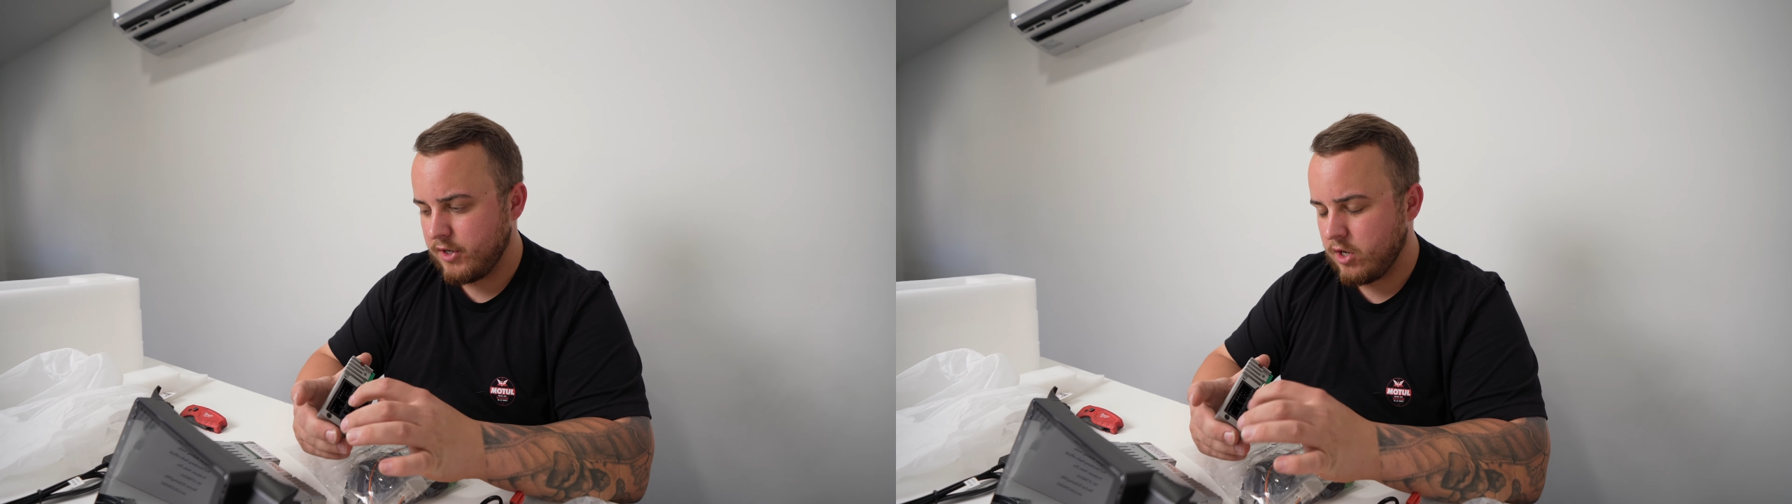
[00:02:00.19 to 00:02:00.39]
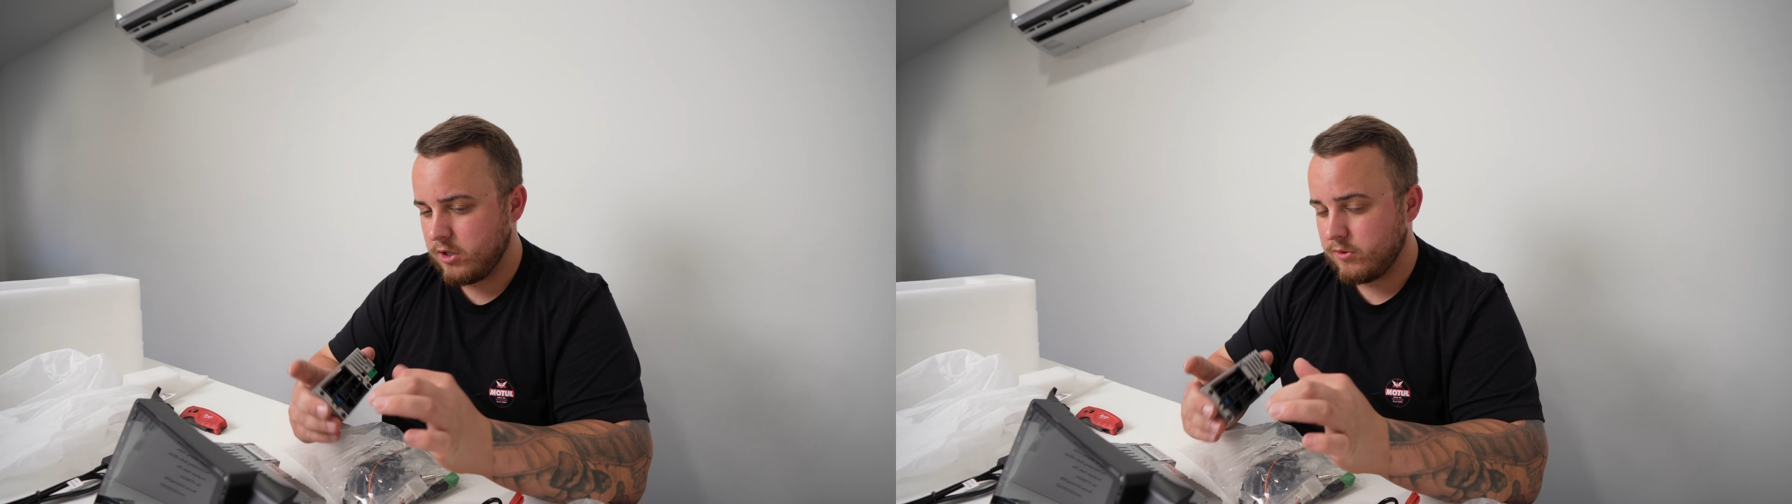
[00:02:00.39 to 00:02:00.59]

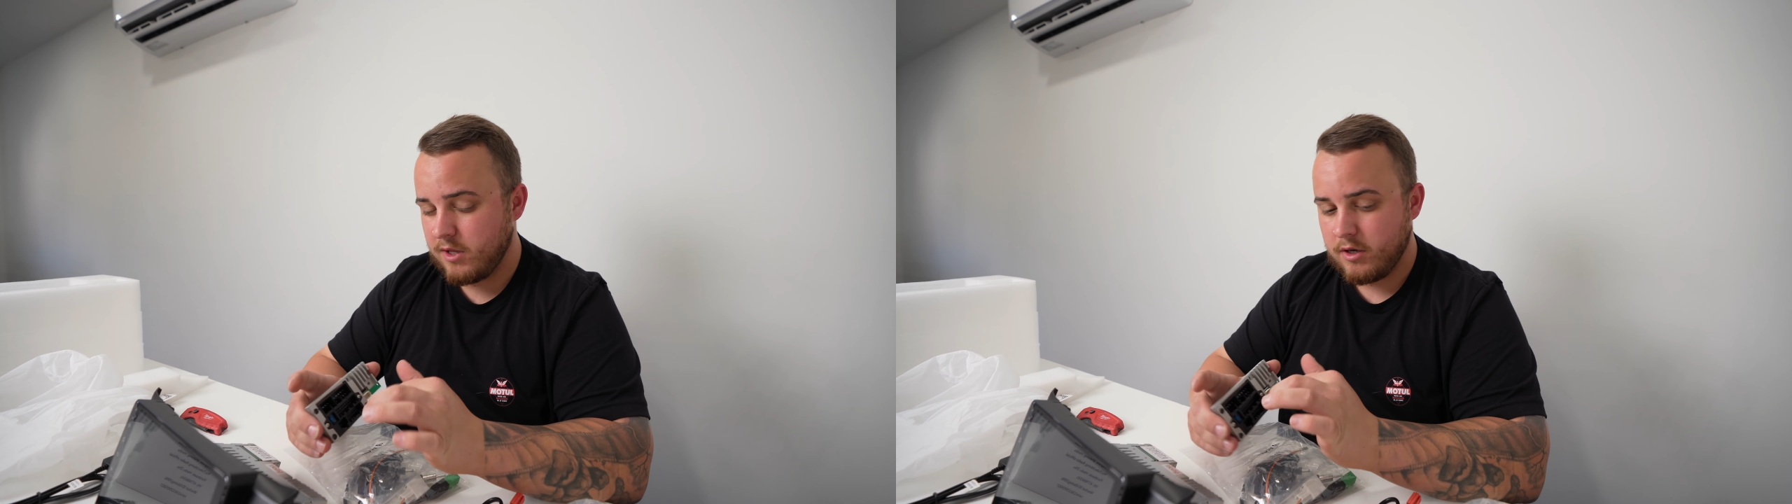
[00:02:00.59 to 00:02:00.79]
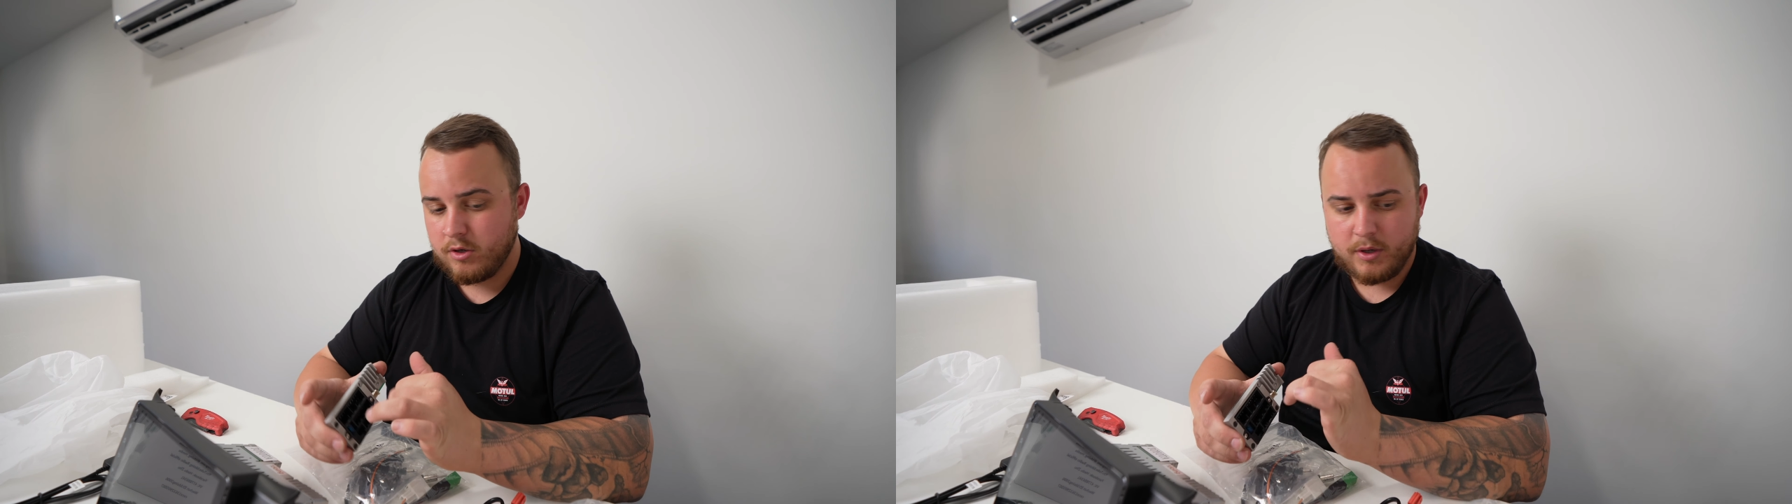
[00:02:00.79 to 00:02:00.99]
harness
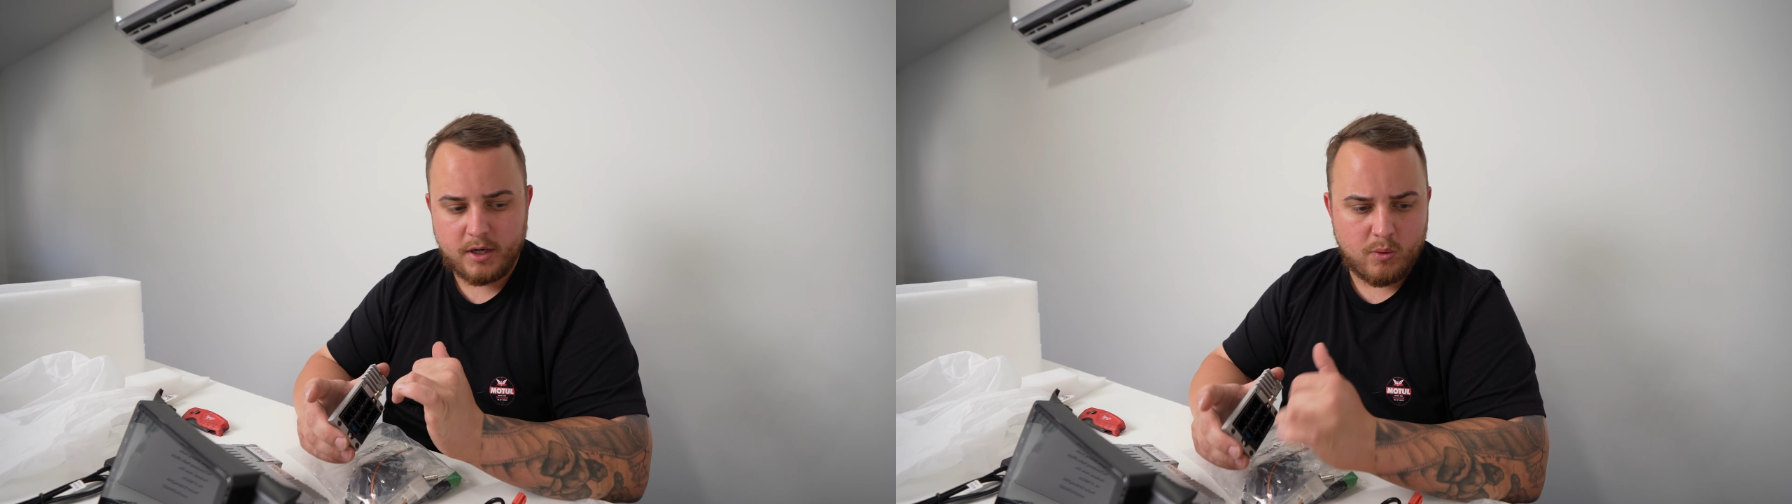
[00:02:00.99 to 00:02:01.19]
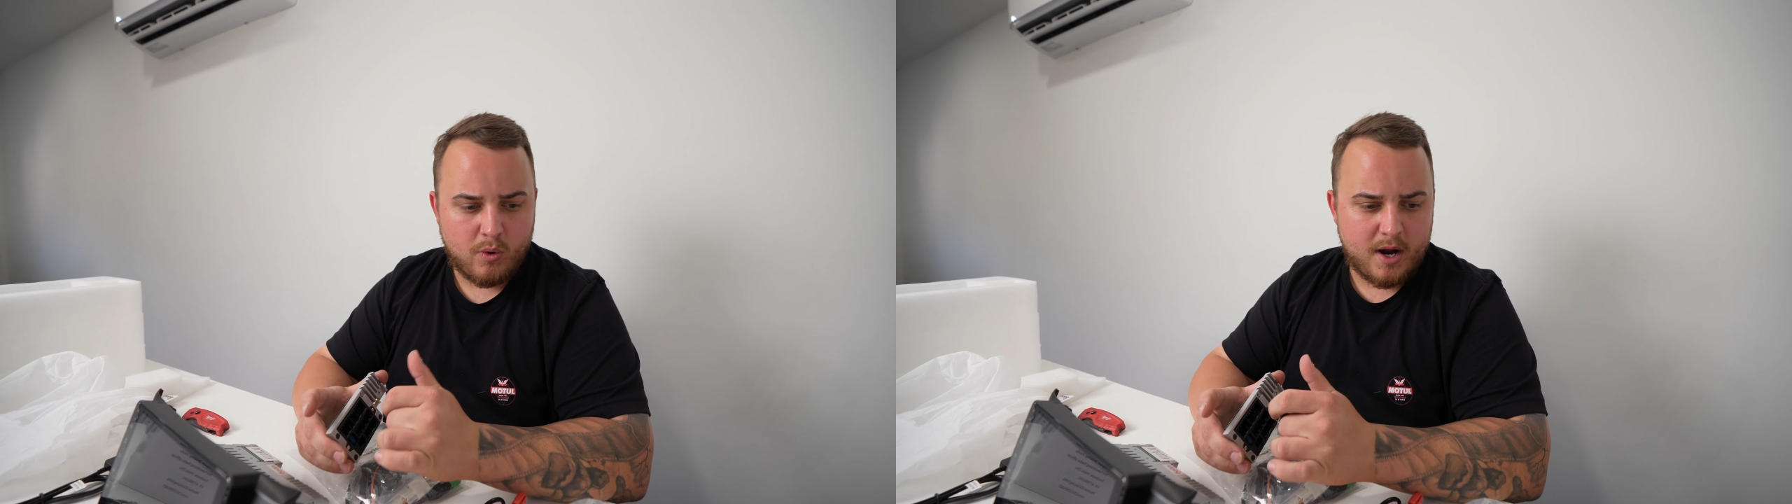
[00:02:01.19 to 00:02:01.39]
without doing
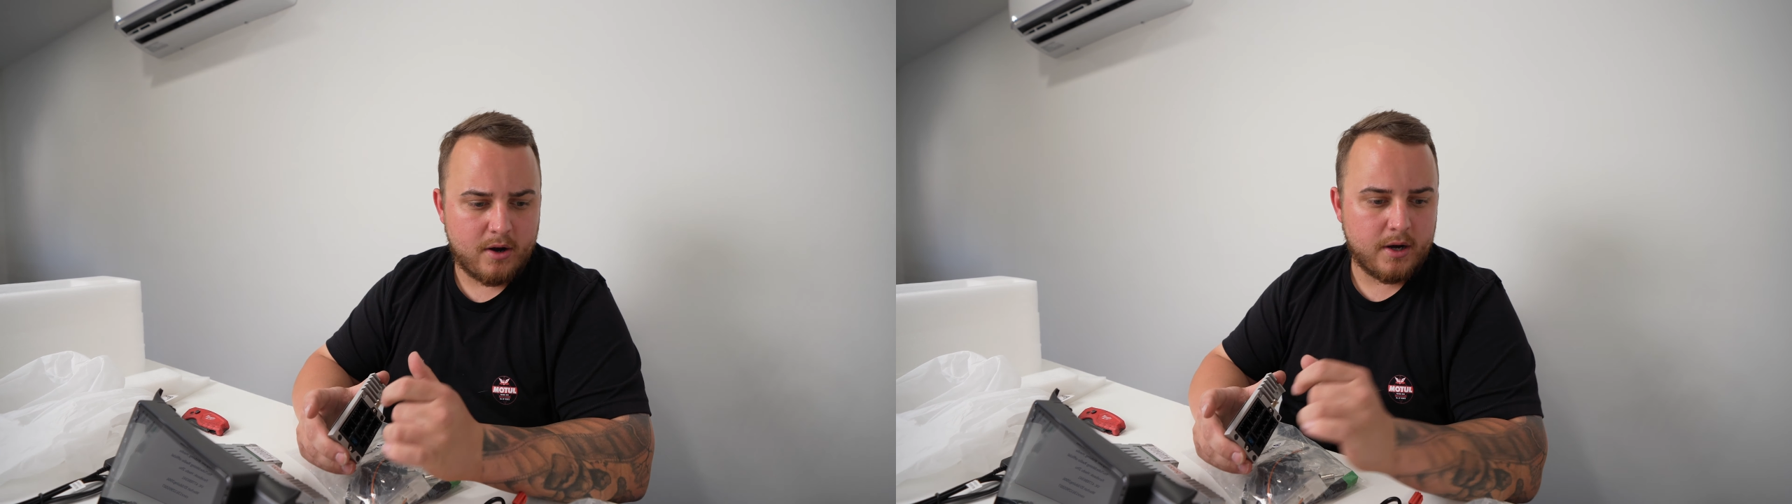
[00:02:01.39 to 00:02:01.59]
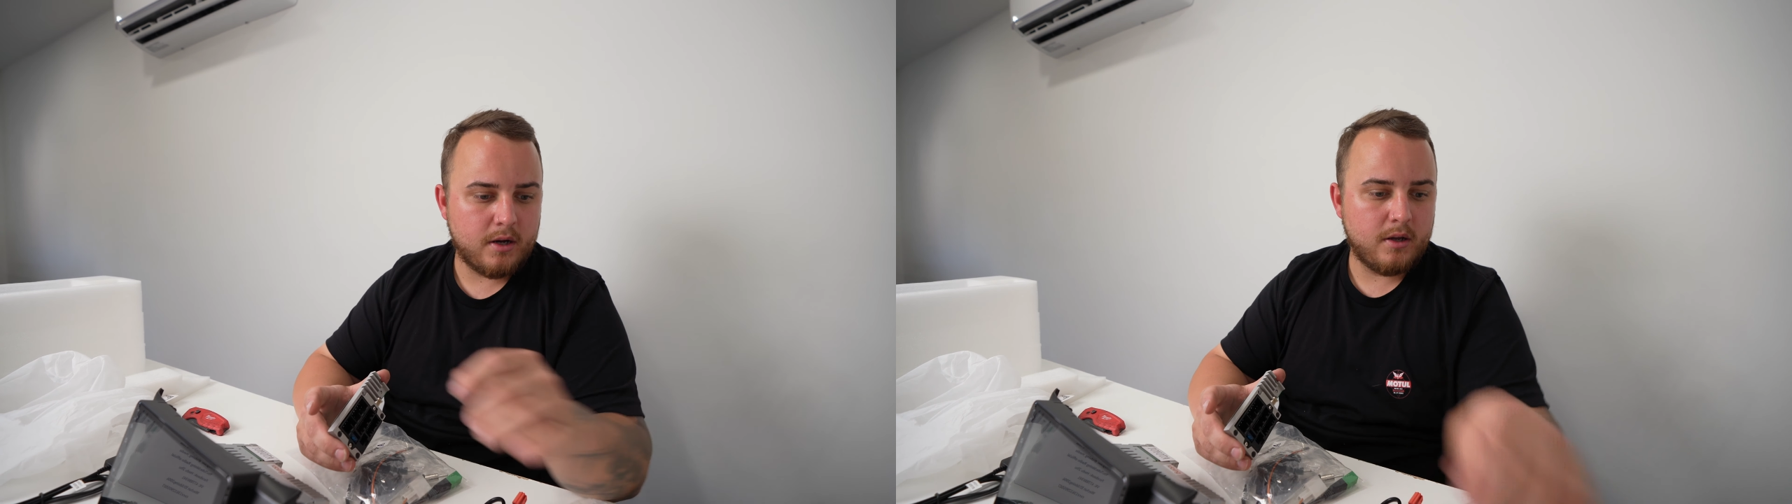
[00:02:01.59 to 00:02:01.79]
any
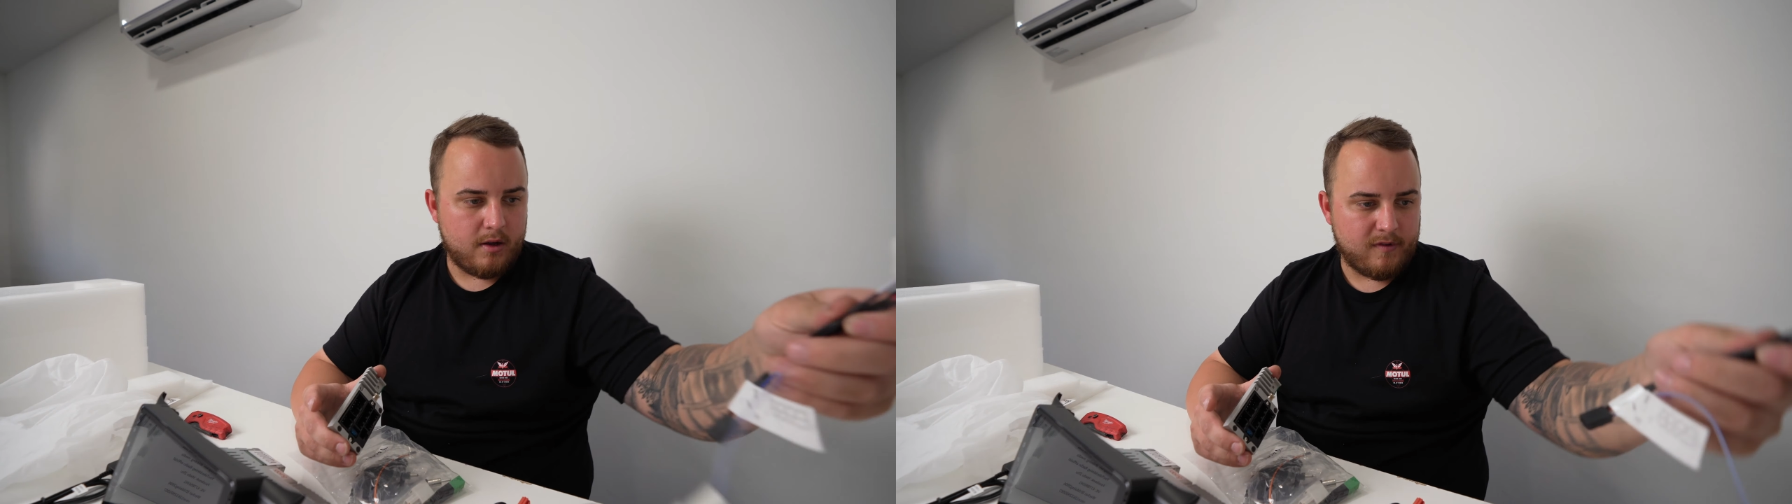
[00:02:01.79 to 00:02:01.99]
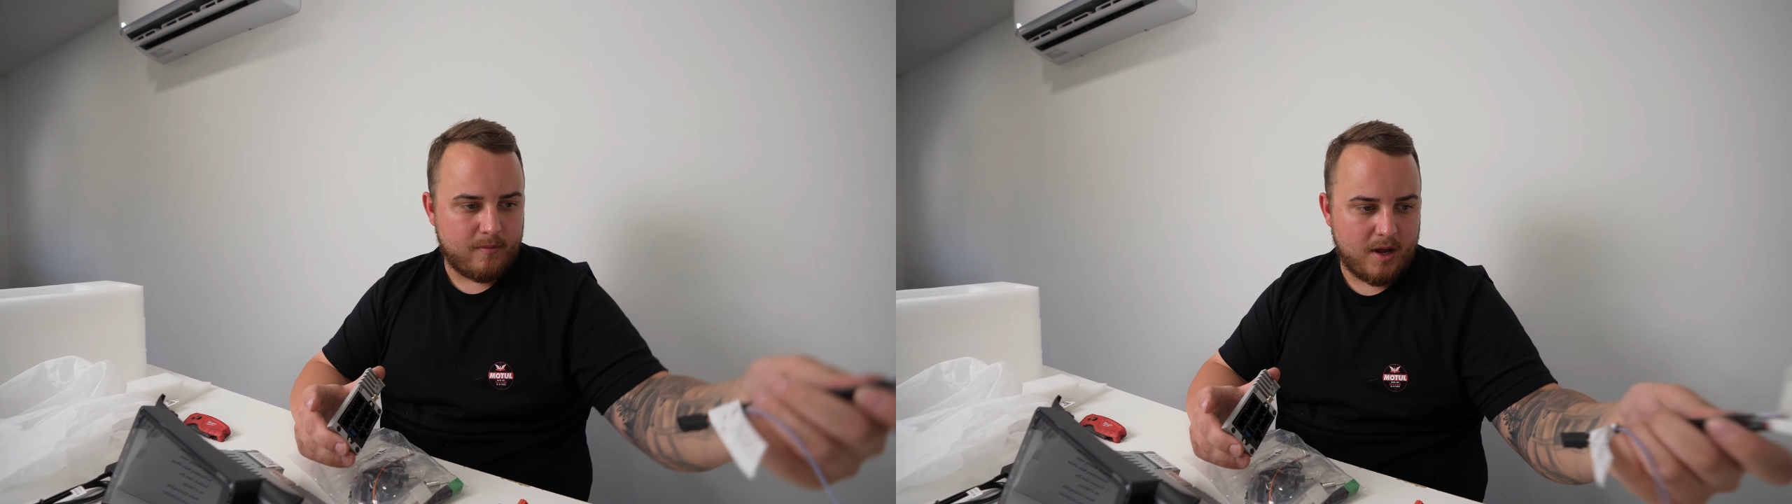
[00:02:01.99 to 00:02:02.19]
wiring,
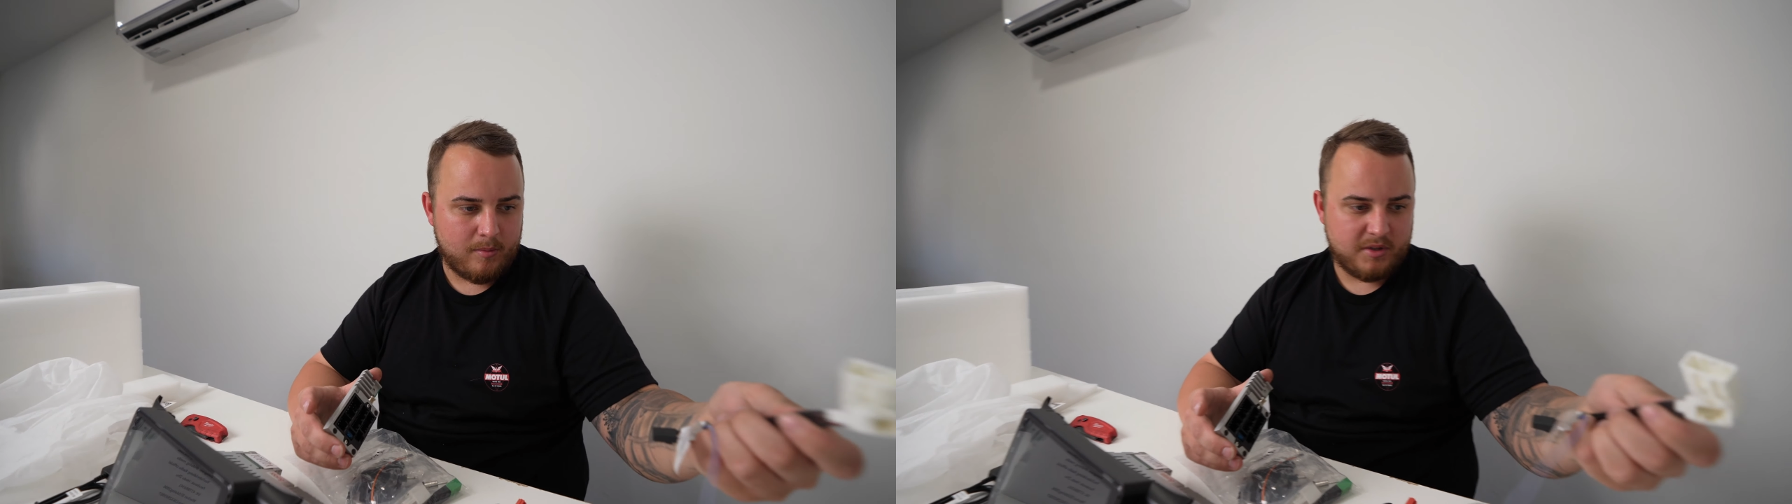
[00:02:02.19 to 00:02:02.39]
if I'm not